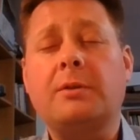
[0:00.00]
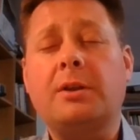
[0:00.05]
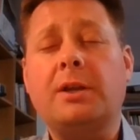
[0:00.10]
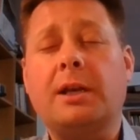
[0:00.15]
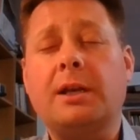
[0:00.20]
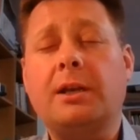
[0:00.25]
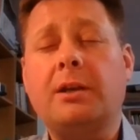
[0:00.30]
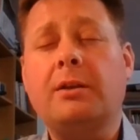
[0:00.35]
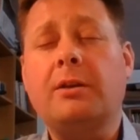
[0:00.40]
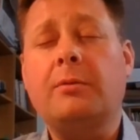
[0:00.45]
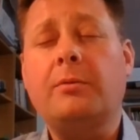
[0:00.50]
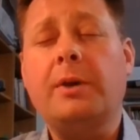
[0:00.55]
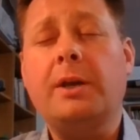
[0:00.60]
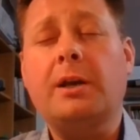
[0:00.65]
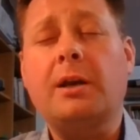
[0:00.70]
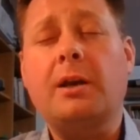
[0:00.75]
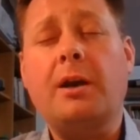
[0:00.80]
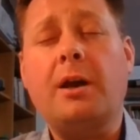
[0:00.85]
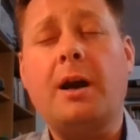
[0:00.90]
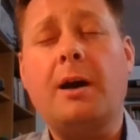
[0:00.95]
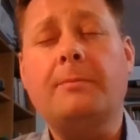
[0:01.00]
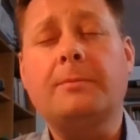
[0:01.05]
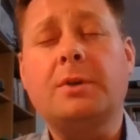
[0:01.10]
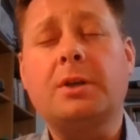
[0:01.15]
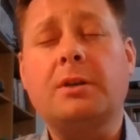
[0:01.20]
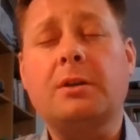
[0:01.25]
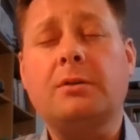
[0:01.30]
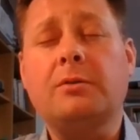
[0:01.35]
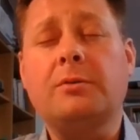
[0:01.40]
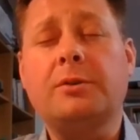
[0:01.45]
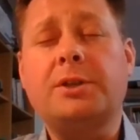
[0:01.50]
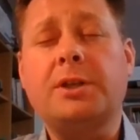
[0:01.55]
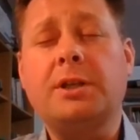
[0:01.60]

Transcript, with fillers: We thank you that we can come to the Lord